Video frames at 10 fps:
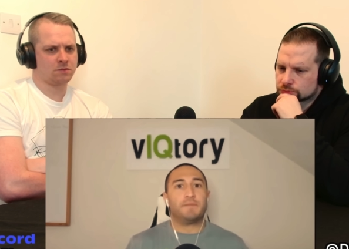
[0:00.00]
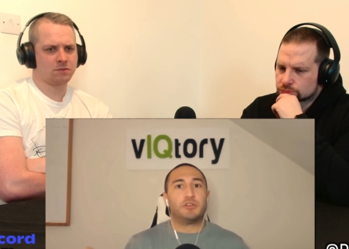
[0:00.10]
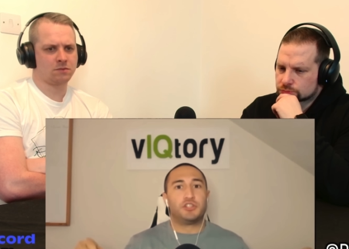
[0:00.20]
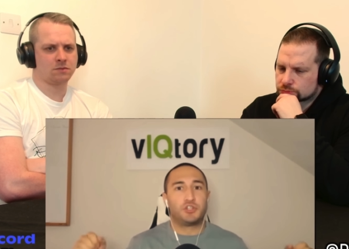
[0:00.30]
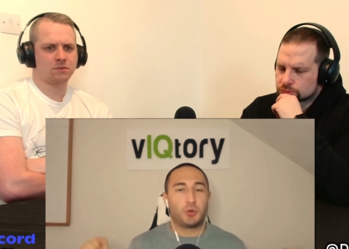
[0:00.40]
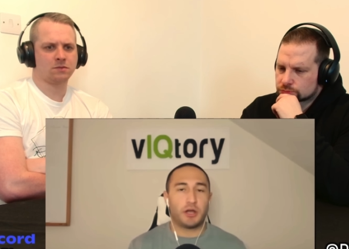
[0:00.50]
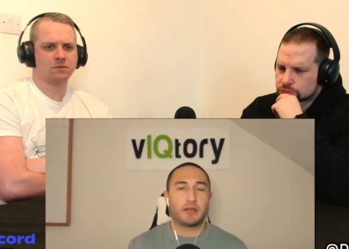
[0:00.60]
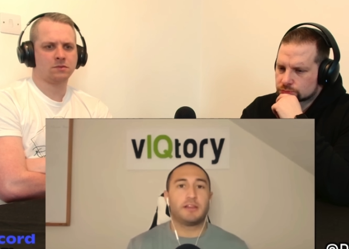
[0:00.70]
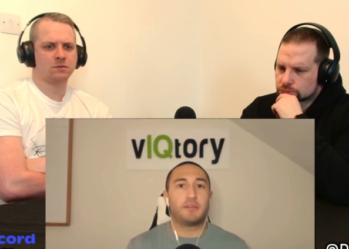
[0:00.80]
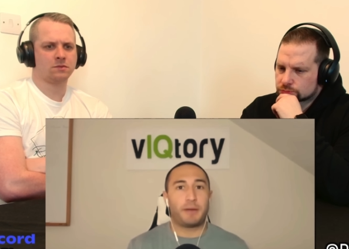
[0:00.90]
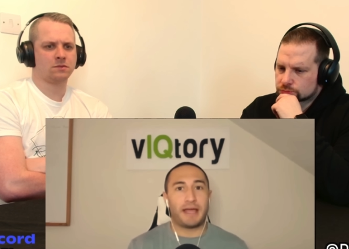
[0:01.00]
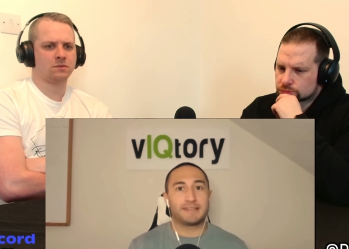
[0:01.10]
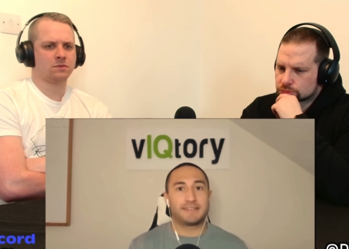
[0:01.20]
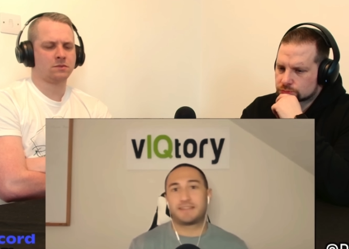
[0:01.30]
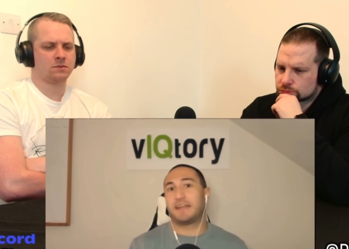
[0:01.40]
Speaker 1: short underneath
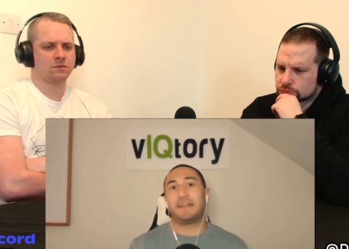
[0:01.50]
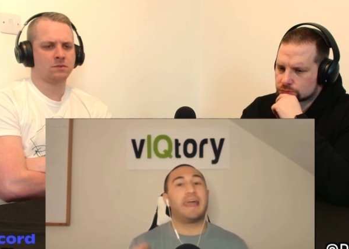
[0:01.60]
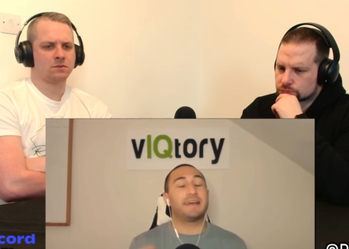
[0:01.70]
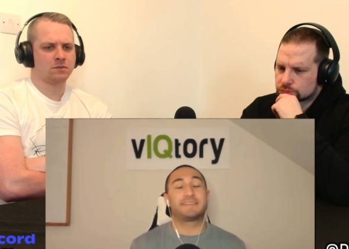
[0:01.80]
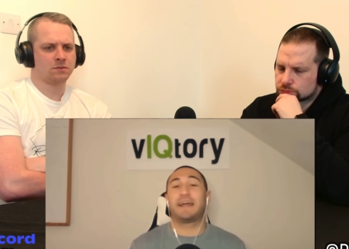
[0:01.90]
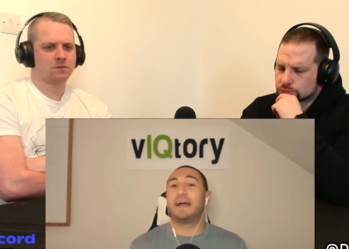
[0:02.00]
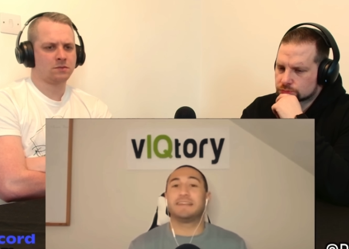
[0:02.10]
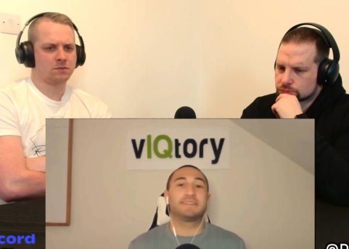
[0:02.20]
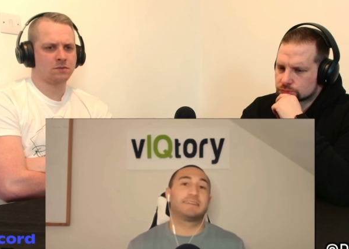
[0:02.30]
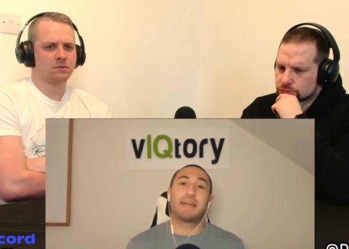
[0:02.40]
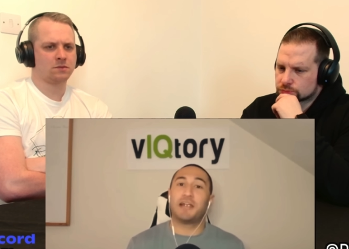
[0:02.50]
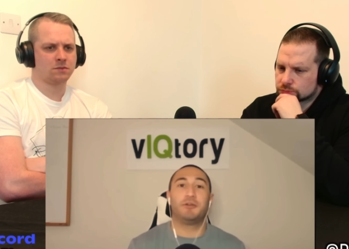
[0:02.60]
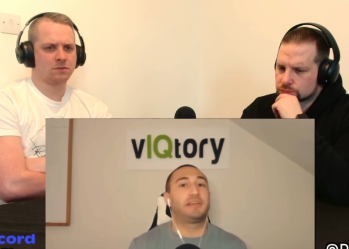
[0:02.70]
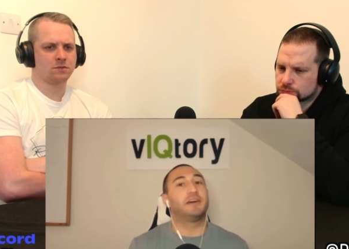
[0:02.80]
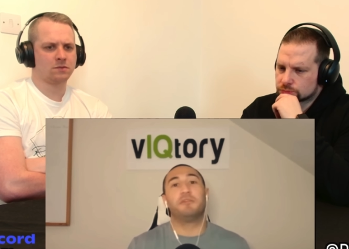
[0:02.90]
passes, and he has guys like
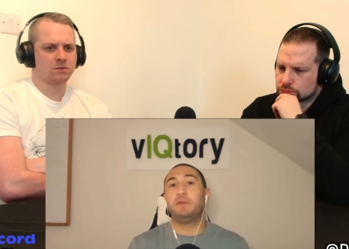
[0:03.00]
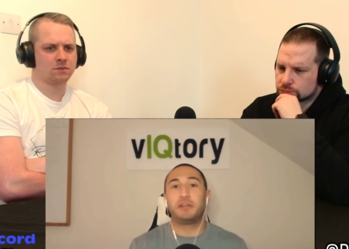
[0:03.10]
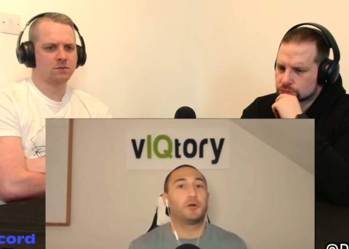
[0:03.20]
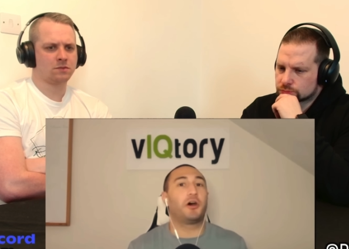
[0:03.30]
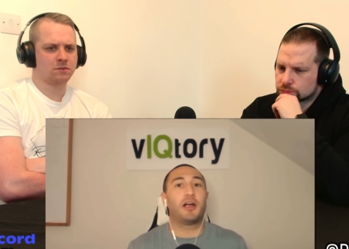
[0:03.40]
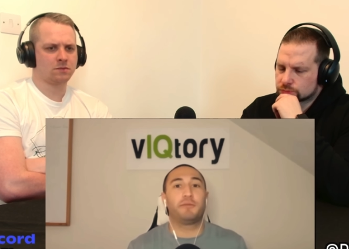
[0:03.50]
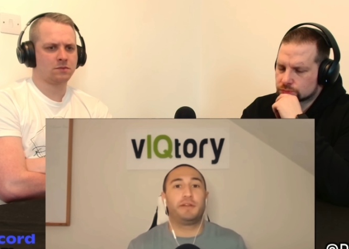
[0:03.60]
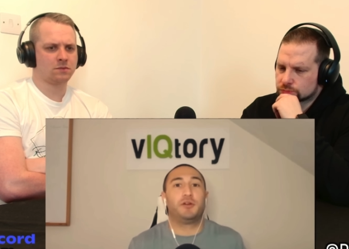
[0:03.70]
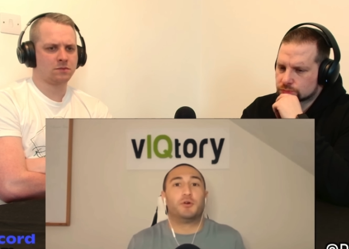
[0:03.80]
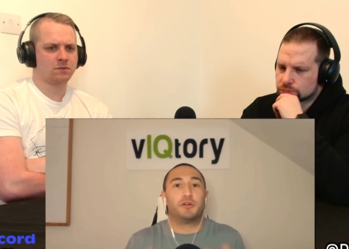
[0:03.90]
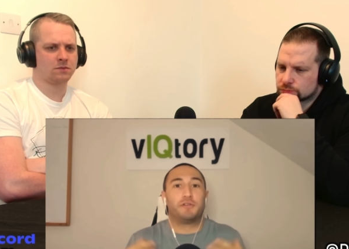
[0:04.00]
Tyreek Hill, Mecole Hardman, who are